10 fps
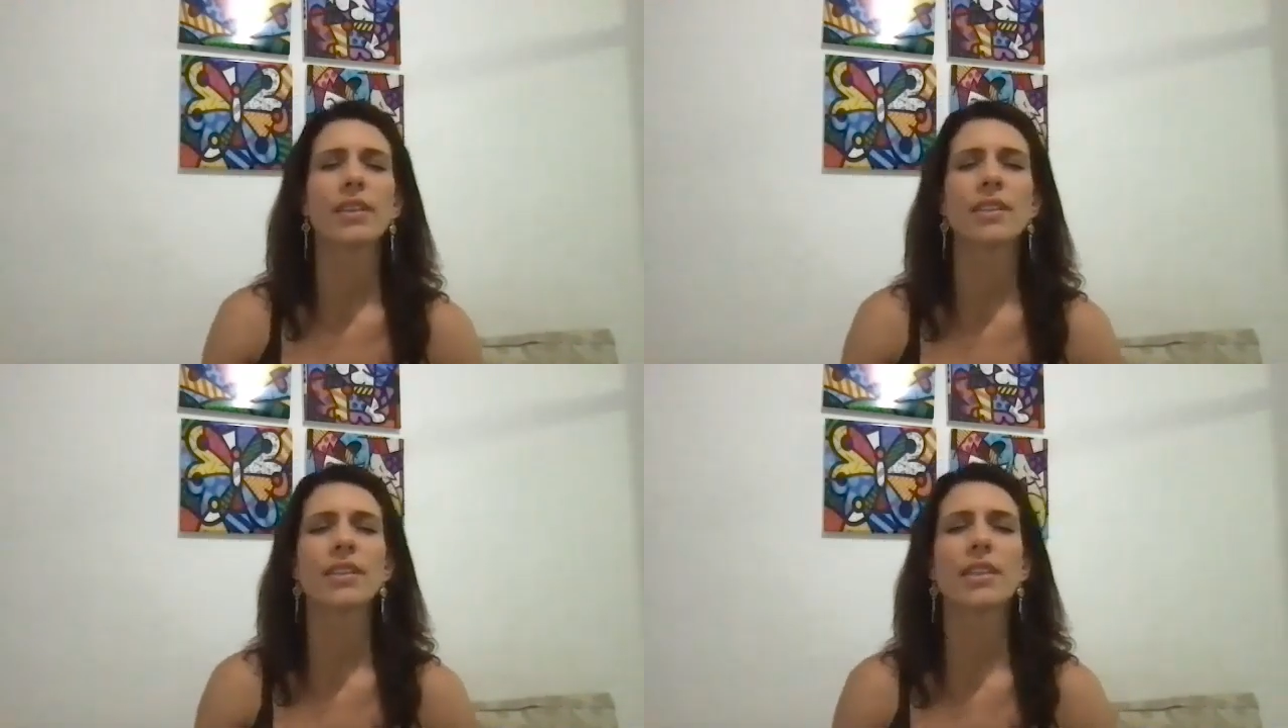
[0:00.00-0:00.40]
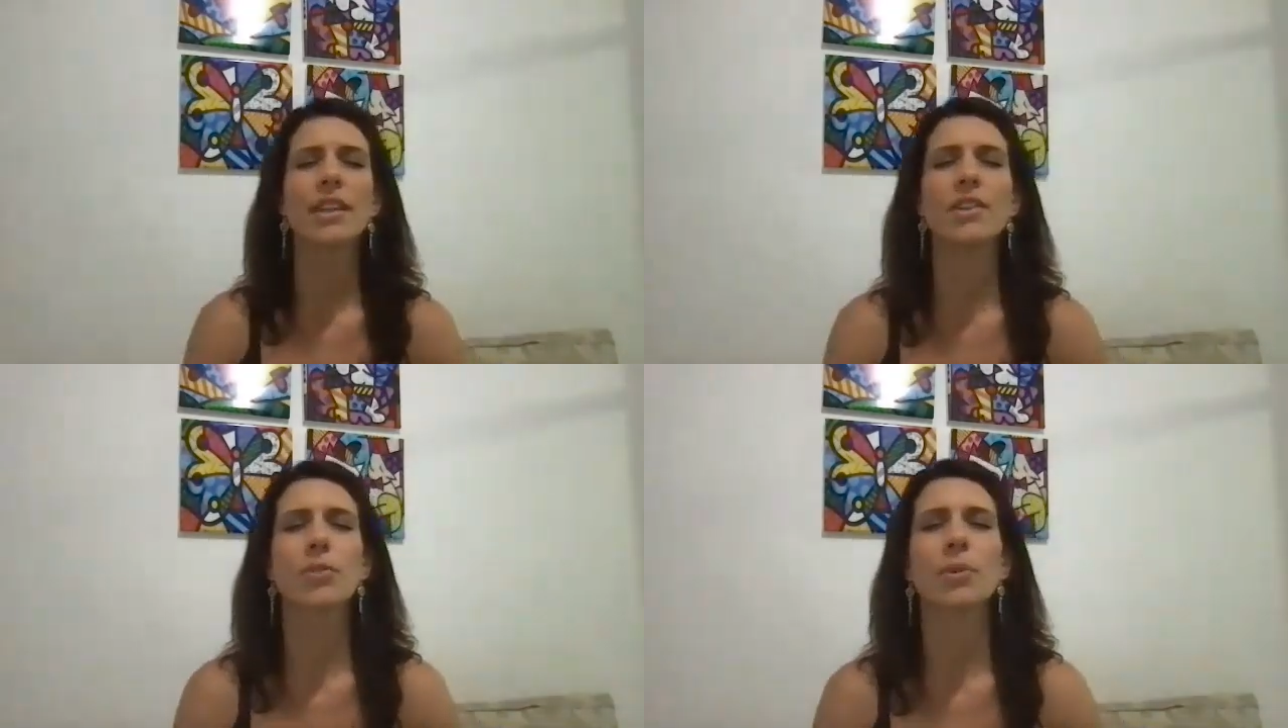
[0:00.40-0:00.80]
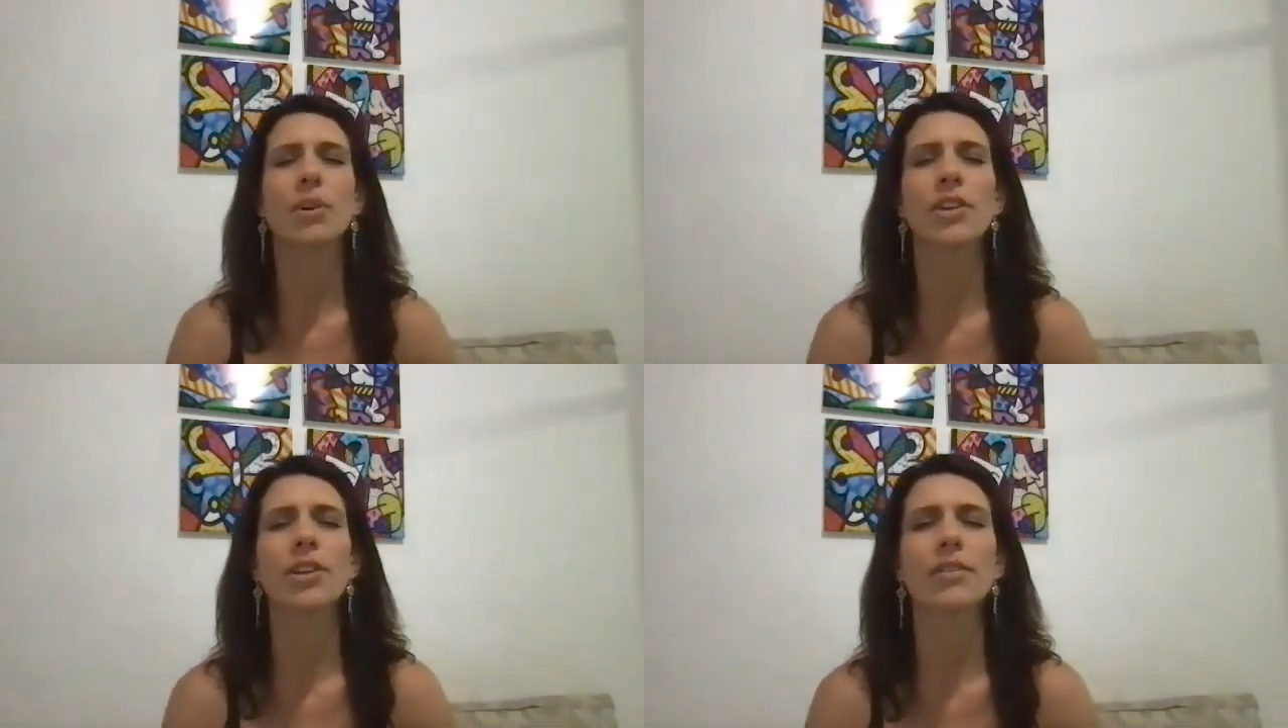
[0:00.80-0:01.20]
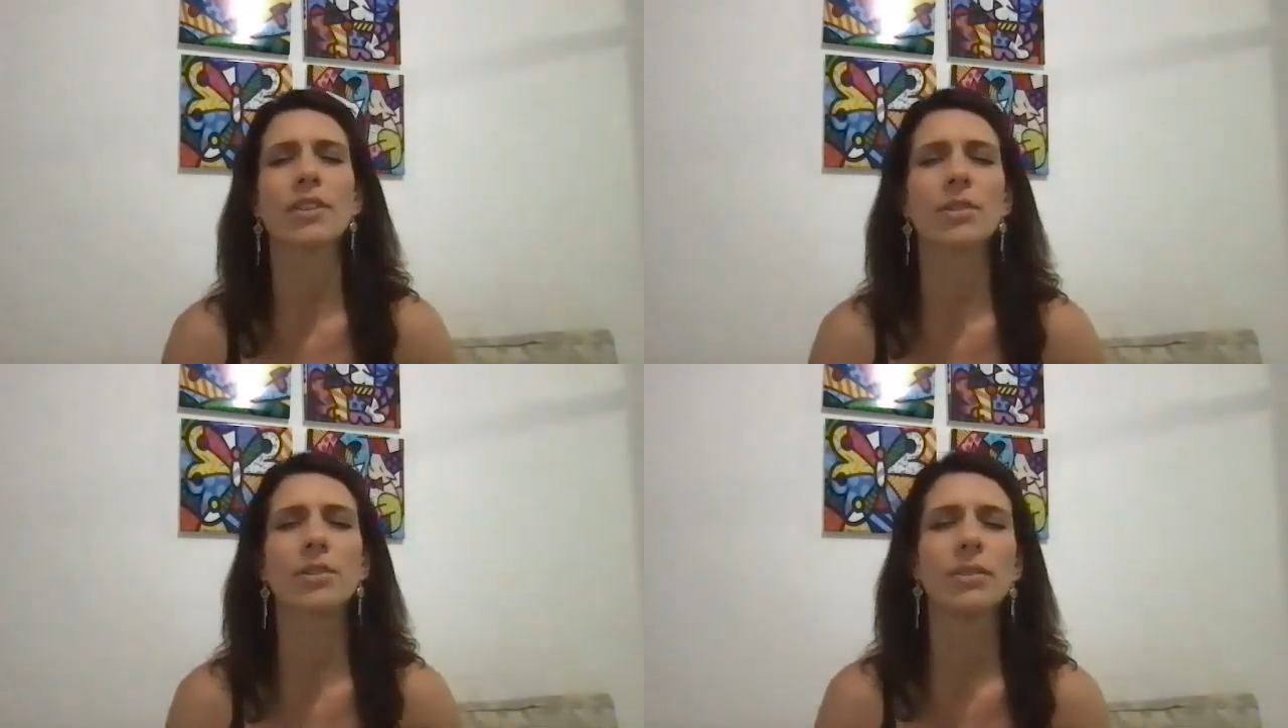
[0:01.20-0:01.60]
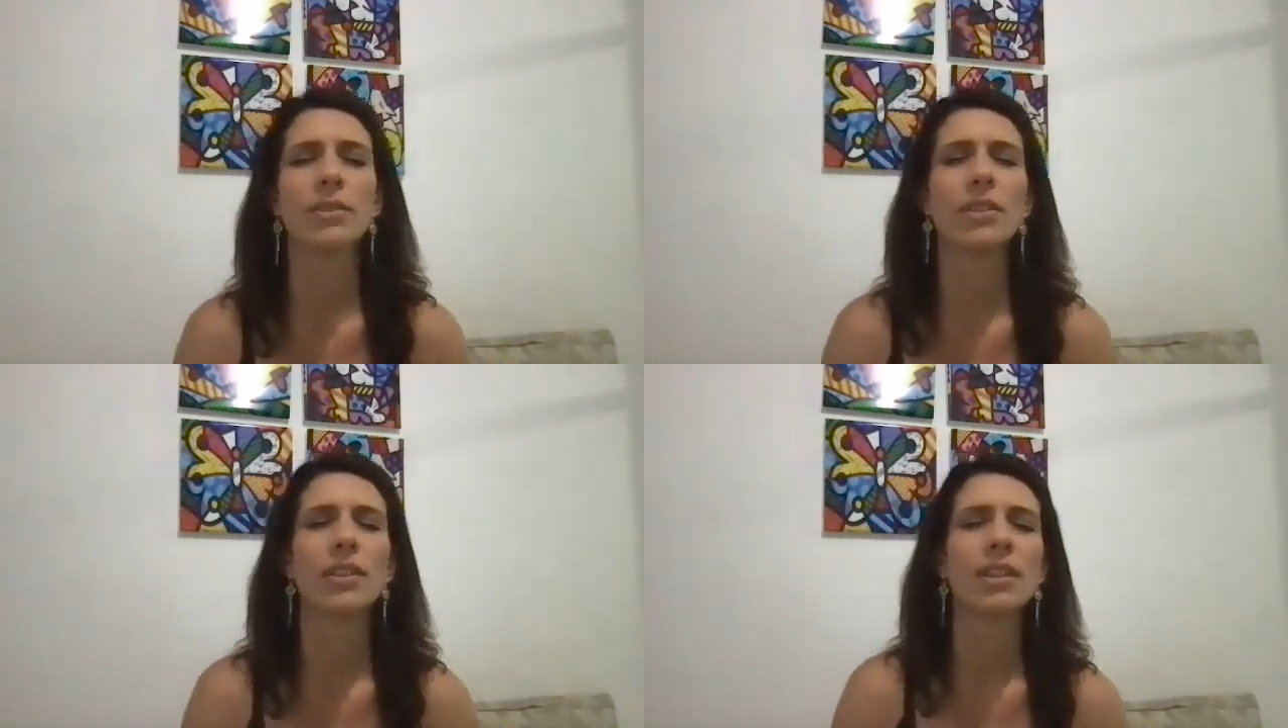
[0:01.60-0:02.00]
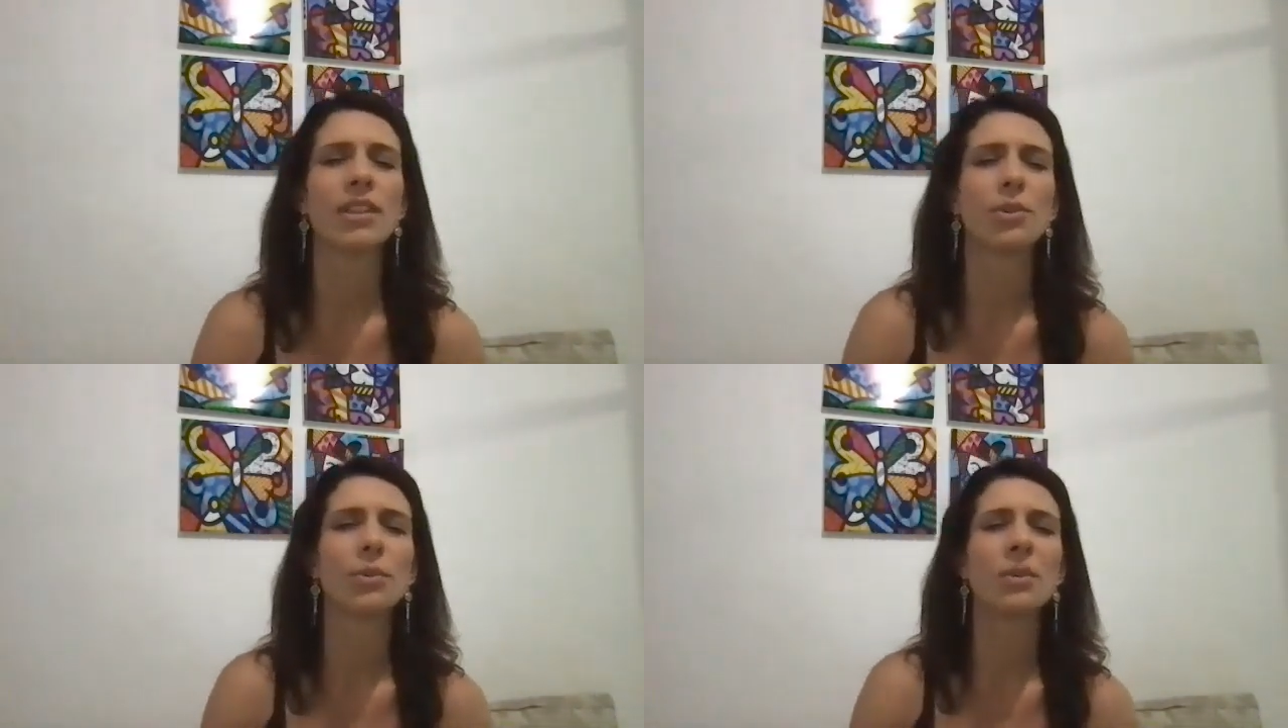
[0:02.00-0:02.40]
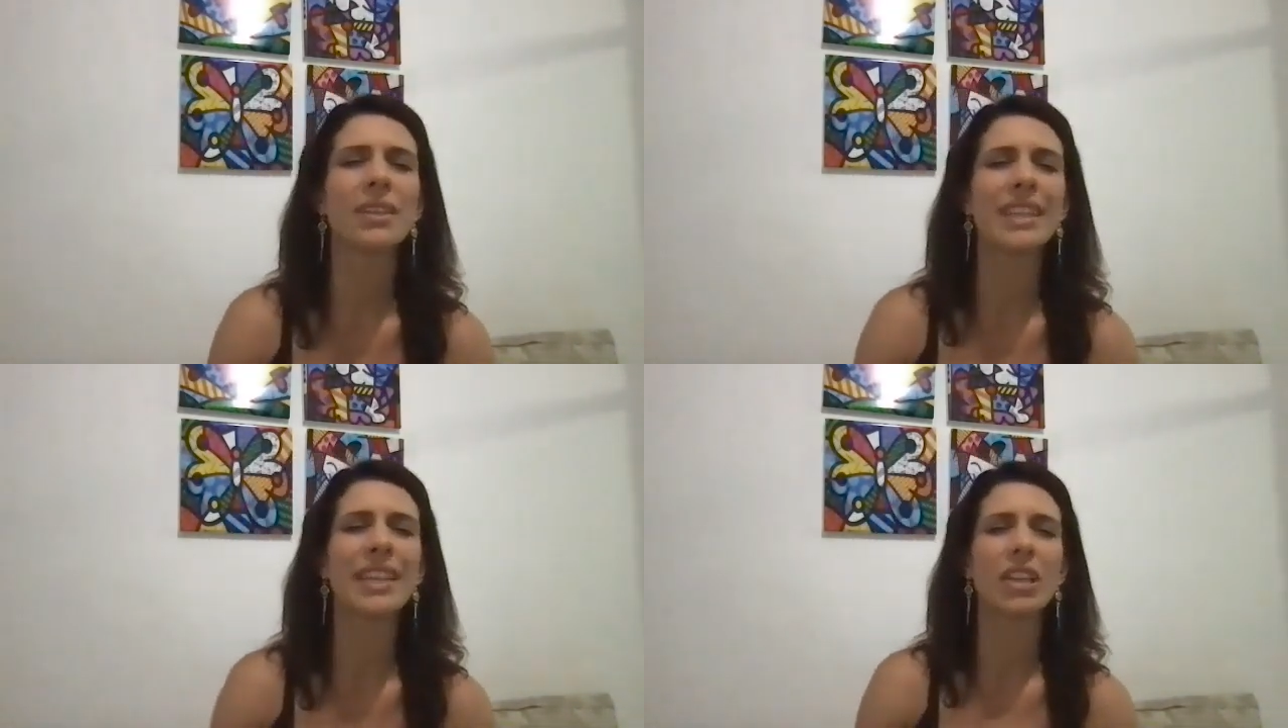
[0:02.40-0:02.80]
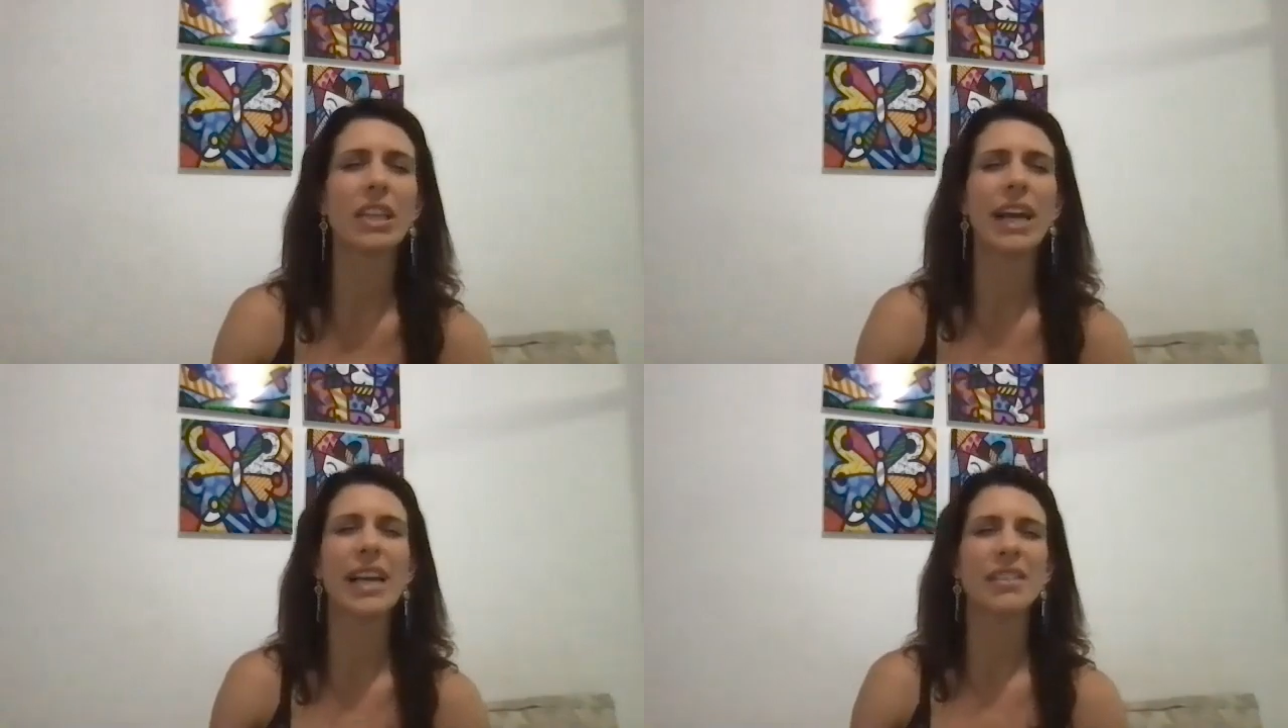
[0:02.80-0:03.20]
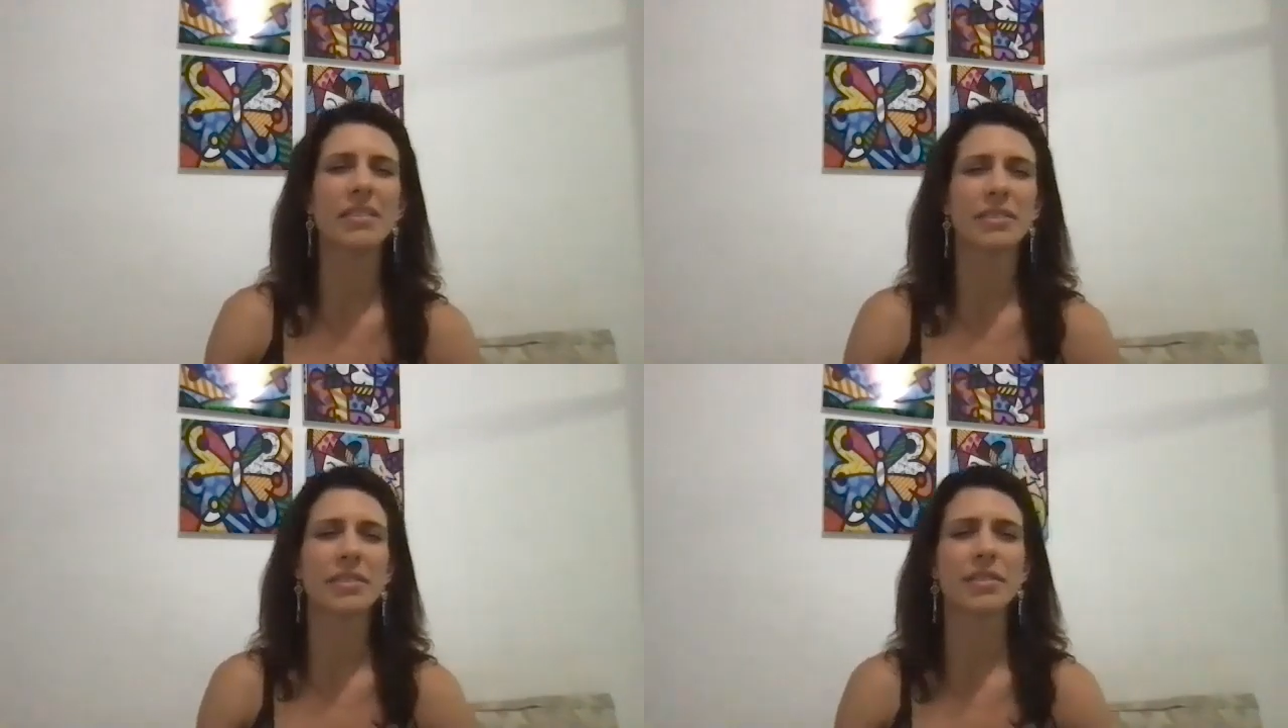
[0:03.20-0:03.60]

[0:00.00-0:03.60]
this inner part of you really alive